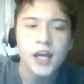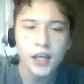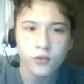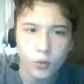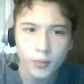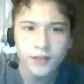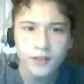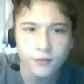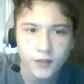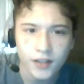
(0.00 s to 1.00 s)

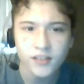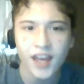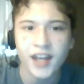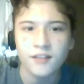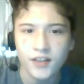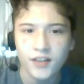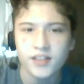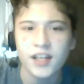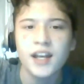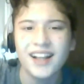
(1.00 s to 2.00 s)
exorbitant fees, and
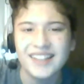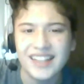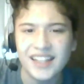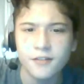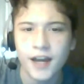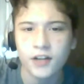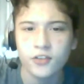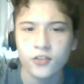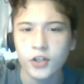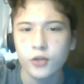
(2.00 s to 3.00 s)
investigated a lead
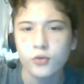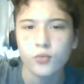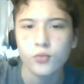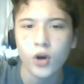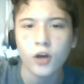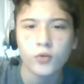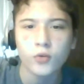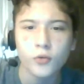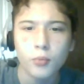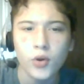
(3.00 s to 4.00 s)
factory whose runoff
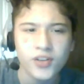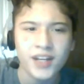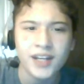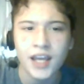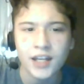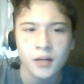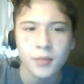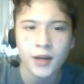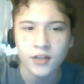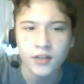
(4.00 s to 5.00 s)
was poisoning a
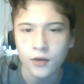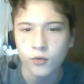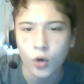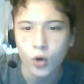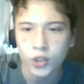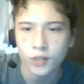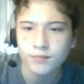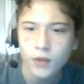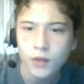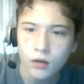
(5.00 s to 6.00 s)
nearby town's water.
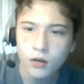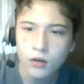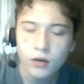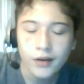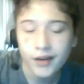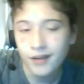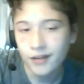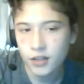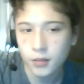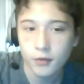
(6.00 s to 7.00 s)

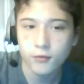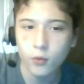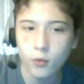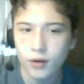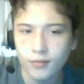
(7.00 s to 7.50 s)
Number 4.